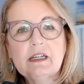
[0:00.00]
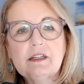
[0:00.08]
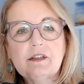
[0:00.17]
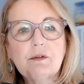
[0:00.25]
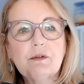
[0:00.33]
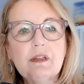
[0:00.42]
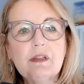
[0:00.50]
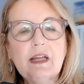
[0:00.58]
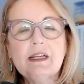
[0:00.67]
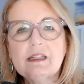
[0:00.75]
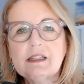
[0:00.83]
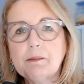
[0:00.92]
they're
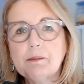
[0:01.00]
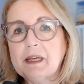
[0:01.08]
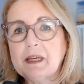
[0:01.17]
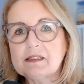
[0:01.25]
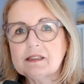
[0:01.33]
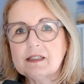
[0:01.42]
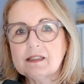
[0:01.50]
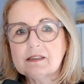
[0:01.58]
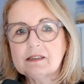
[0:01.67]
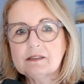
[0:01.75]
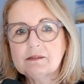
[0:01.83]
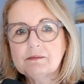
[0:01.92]
likely baseless.